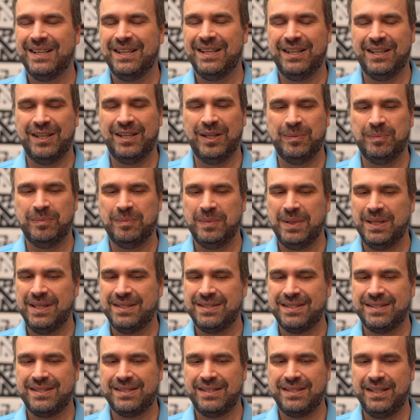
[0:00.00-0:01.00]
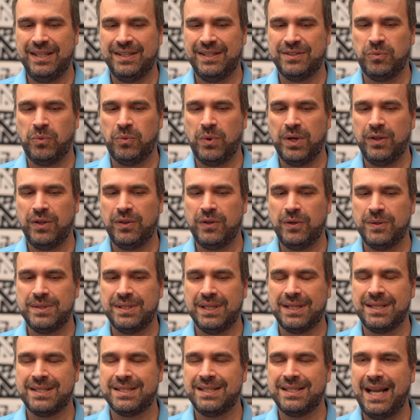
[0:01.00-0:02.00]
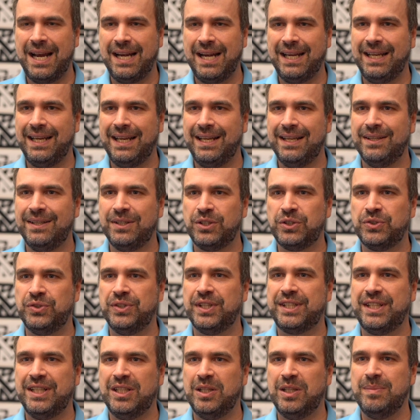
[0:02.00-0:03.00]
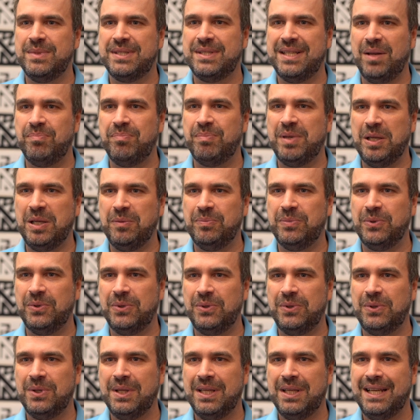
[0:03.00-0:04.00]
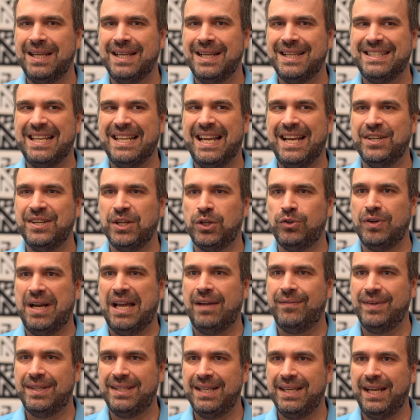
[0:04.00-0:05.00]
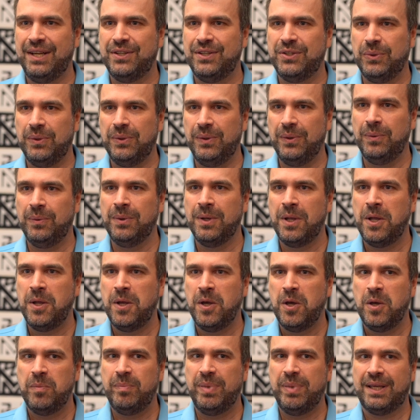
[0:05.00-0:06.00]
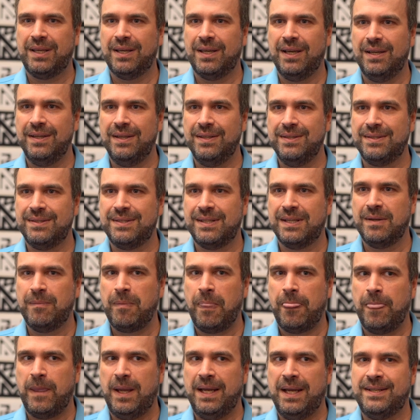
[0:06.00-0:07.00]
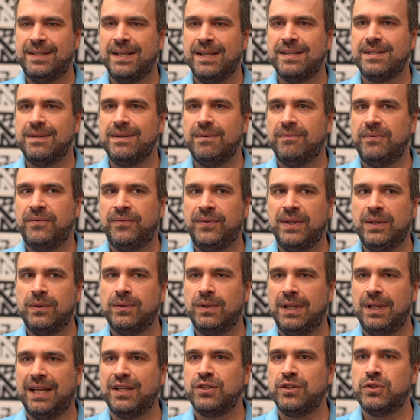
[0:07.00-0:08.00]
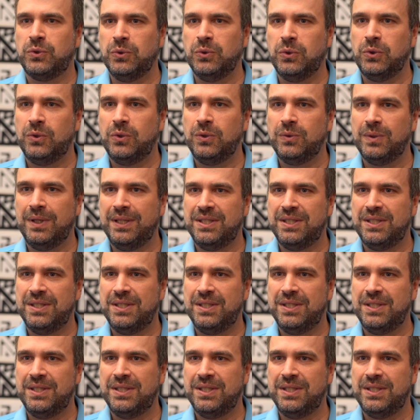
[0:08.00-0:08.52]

Um, it's, it's one of those exciting curriculums that people tend to gravitate to because it doesn't feel like school.